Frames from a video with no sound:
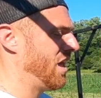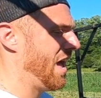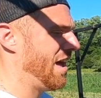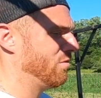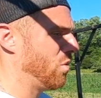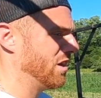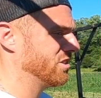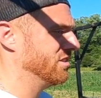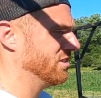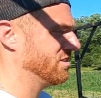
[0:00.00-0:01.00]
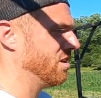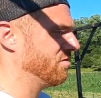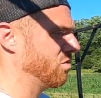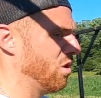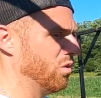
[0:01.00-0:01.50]
and a half watching this
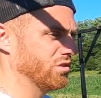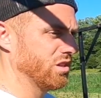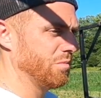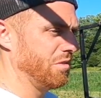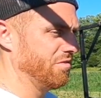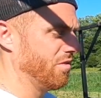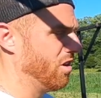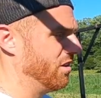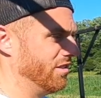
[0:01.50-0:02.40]
stuff grow is going to be fun.